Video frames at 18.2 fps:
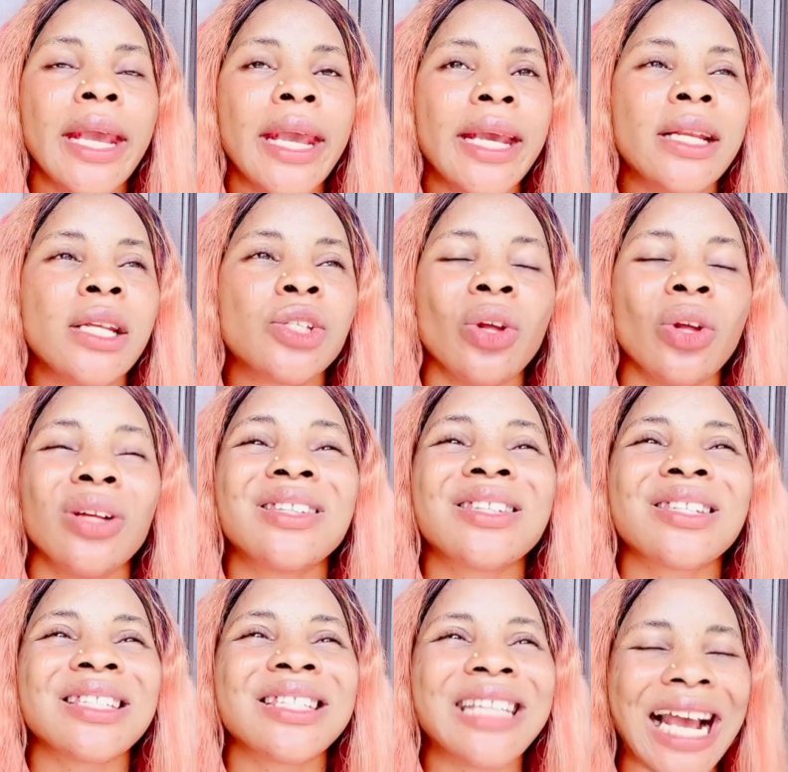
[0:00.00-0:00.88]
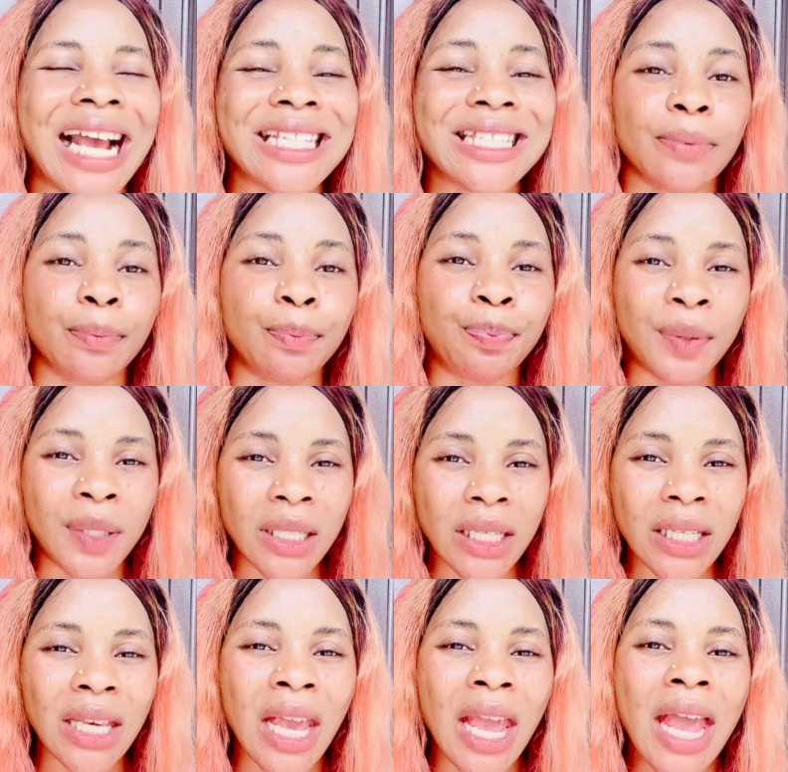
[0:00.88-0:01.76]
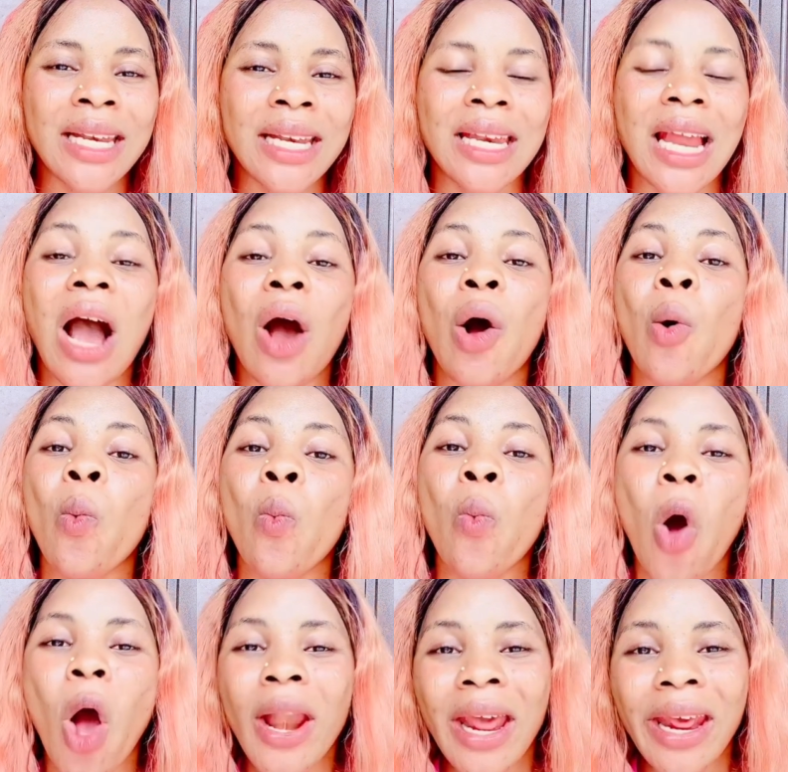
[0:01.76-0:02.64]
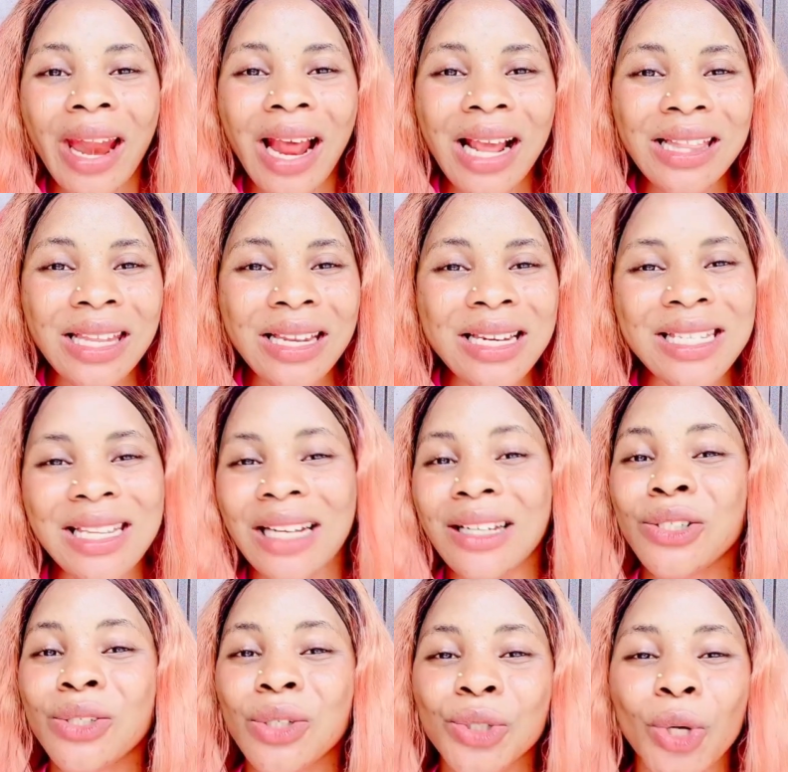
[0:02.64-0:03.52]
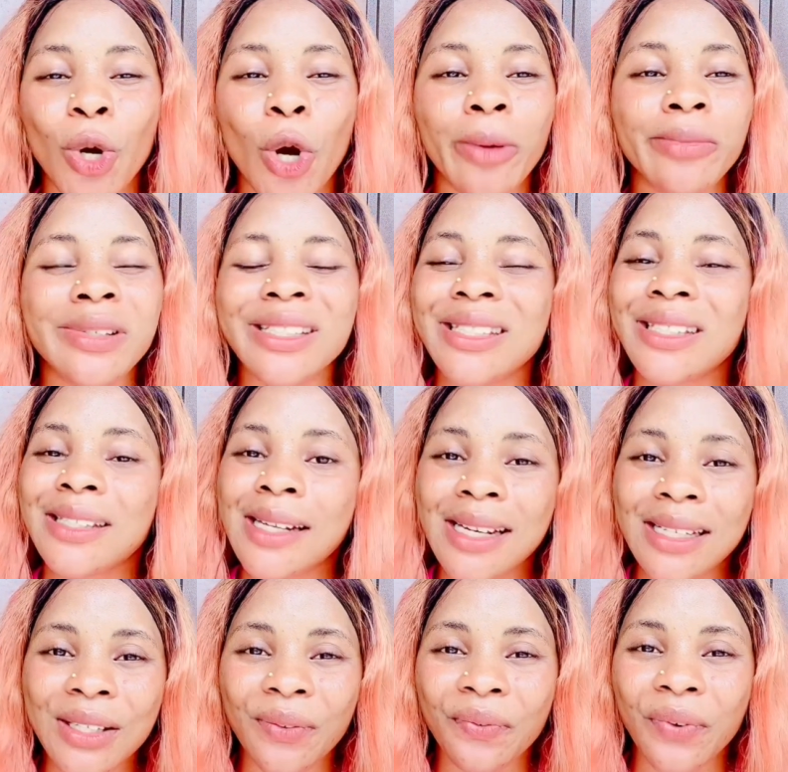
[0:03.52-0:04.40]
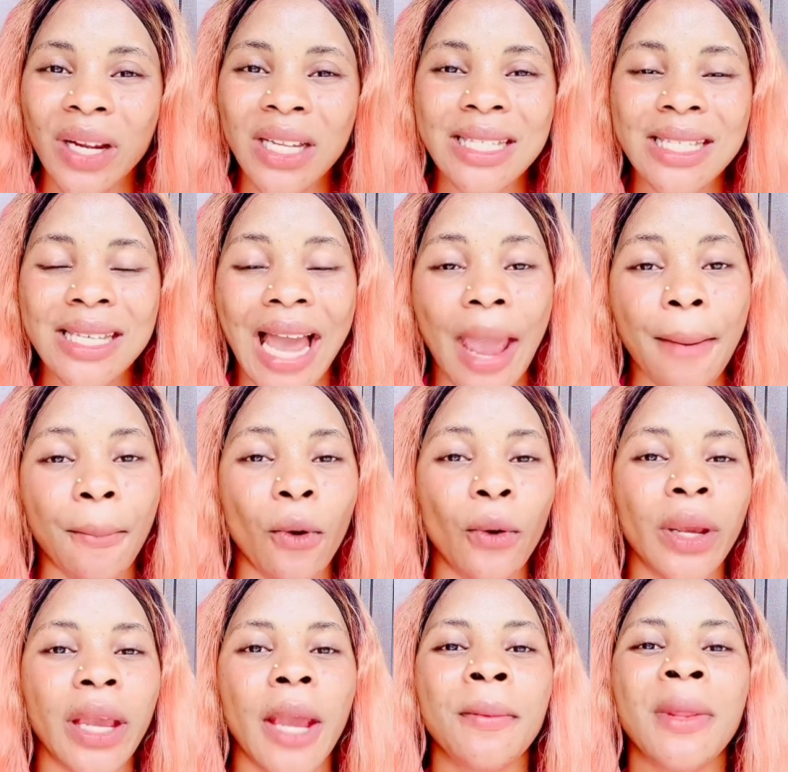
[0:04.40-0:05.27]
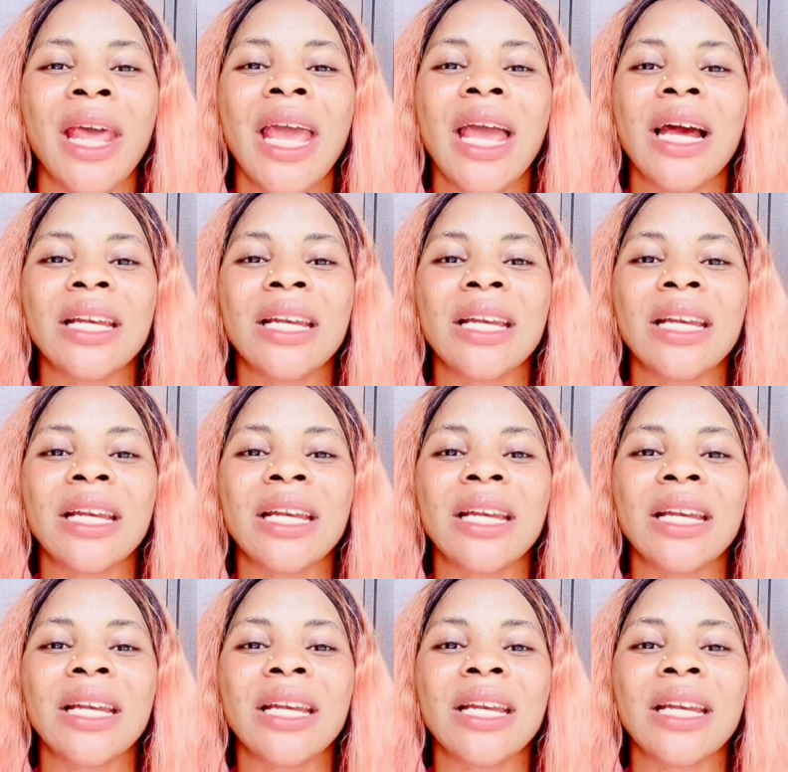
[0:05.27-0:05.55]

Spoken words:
It is not that big. Now, one other thing is that this lotion comes in 3 different types. Okay.